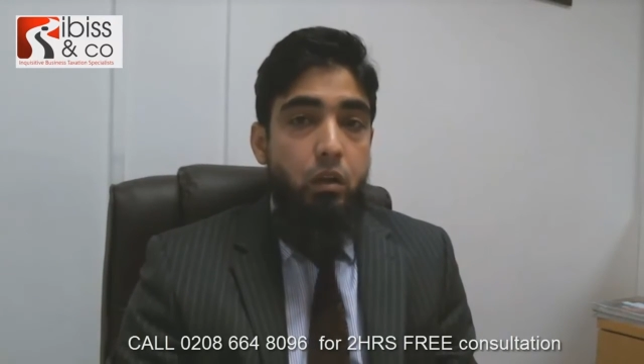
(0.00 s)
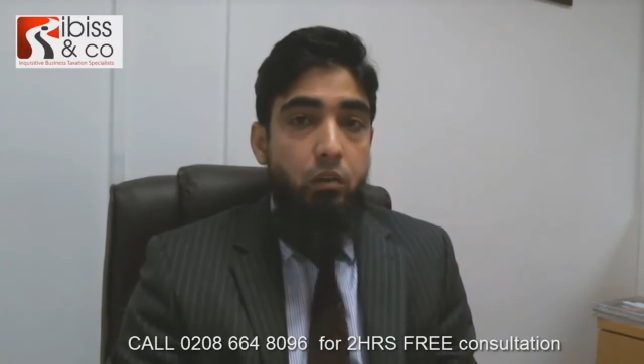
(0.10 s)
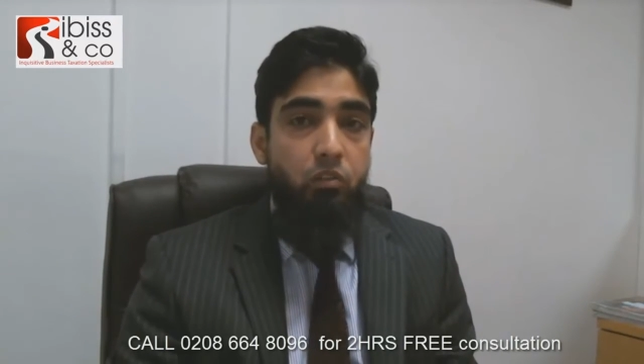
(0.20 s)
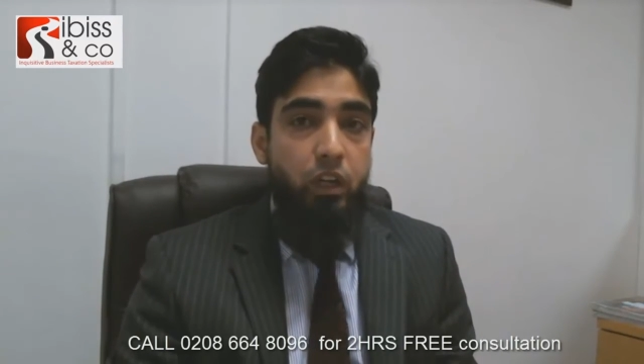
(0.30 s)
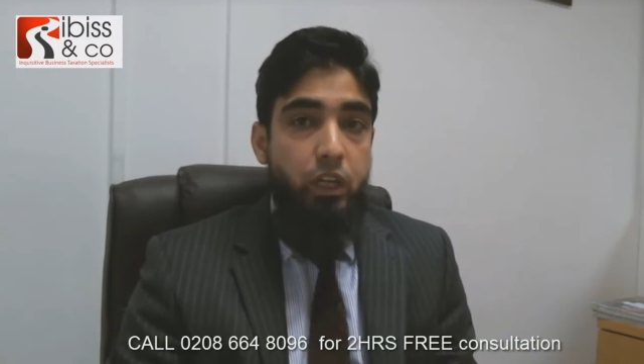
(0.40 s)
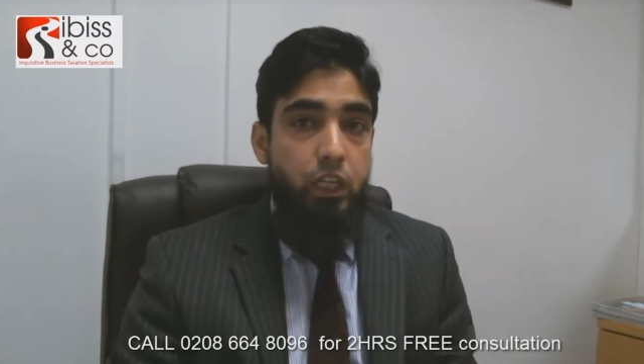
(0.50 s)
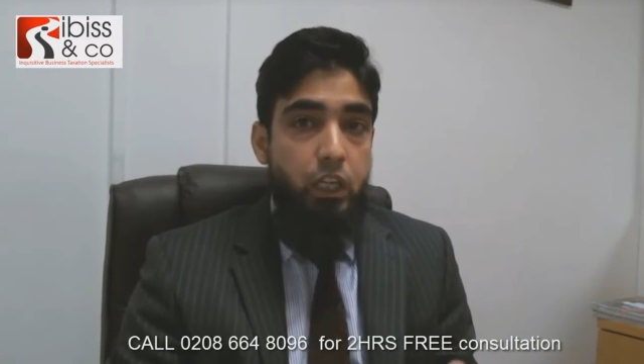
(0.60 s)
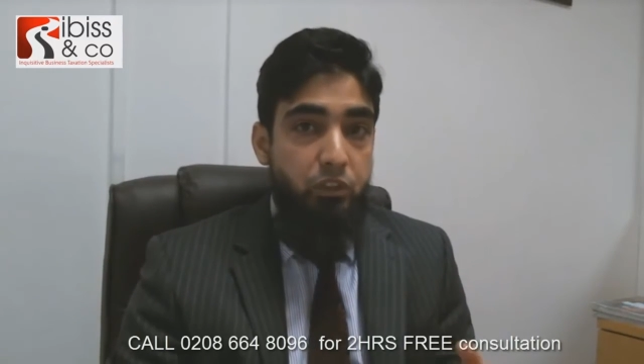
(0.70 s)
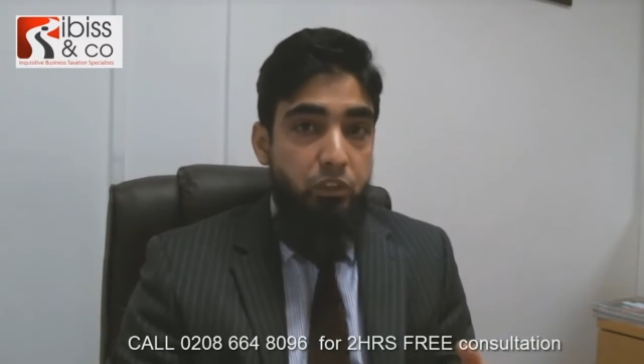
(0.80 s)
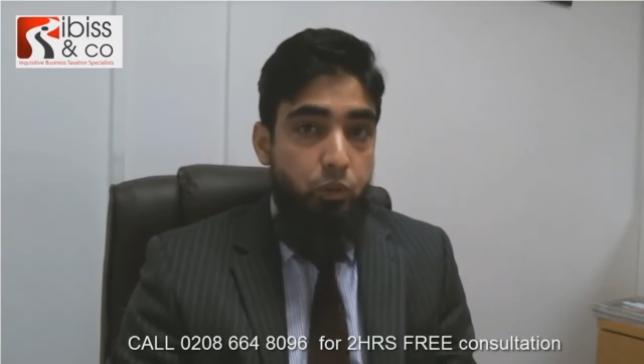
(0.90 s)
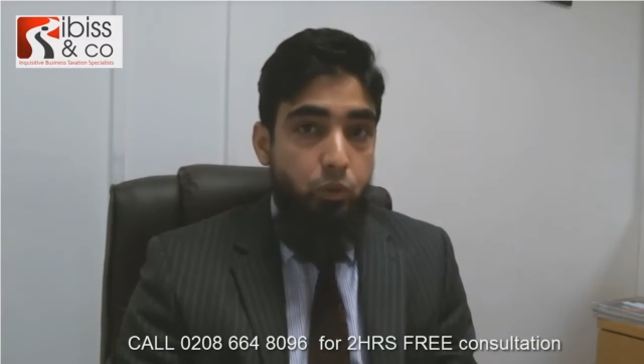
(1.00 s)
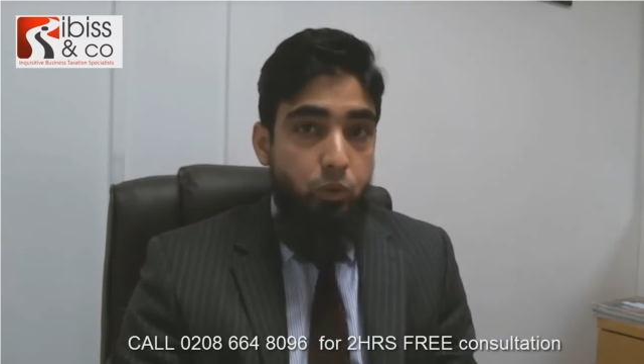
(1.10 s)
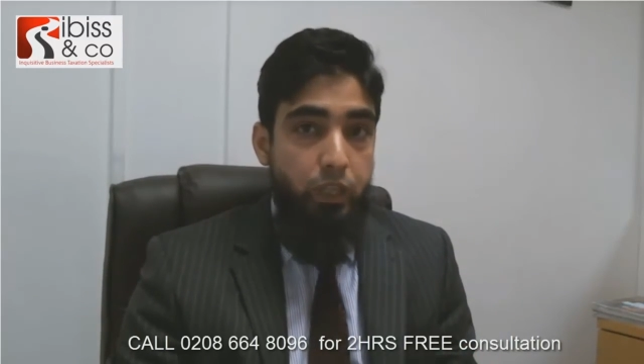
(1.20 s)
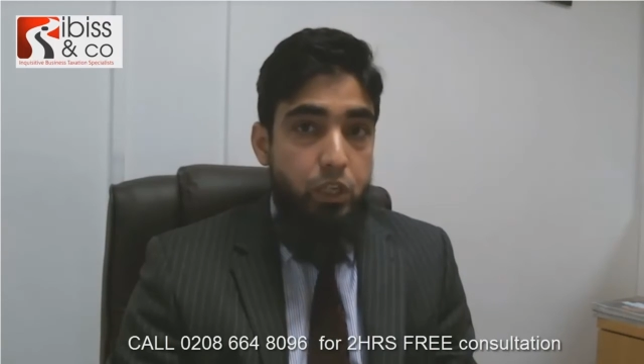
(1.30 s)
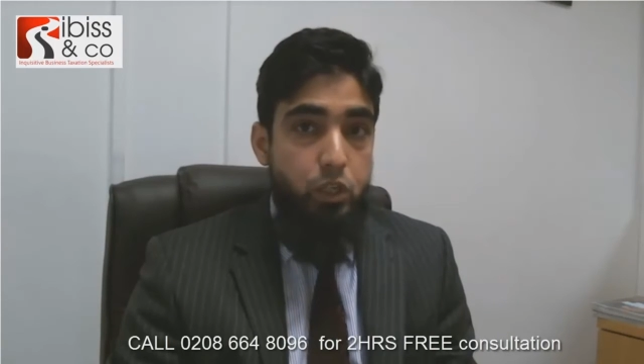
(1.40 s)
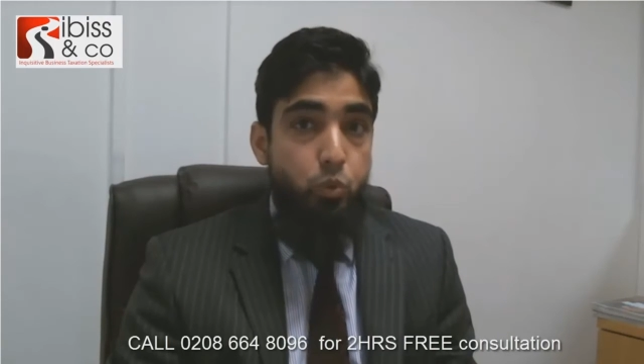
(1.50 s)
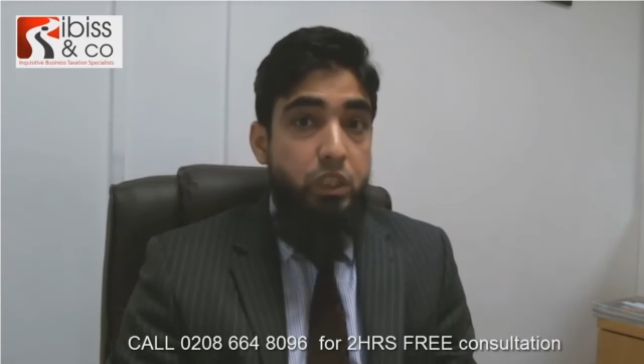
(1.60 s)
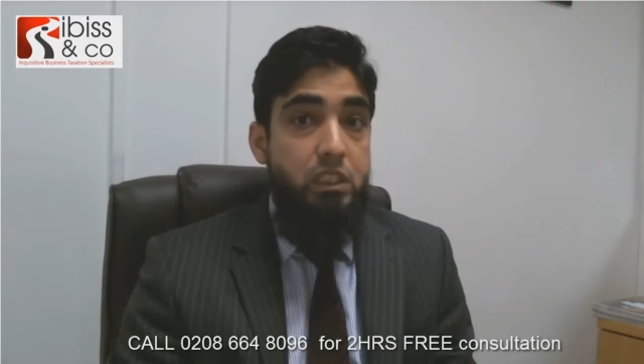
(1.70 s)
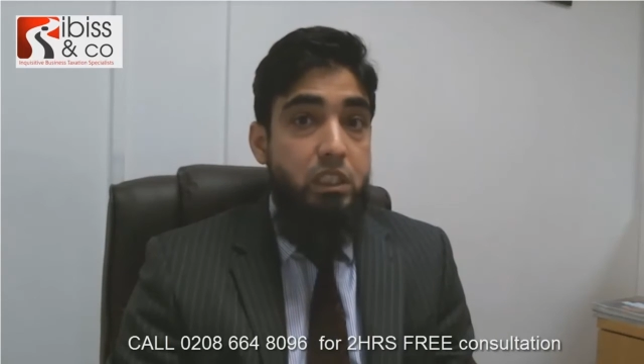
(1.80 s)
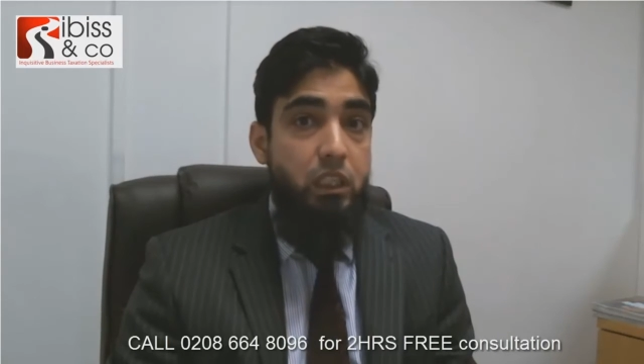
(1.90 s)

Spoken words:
1 year before and 2 years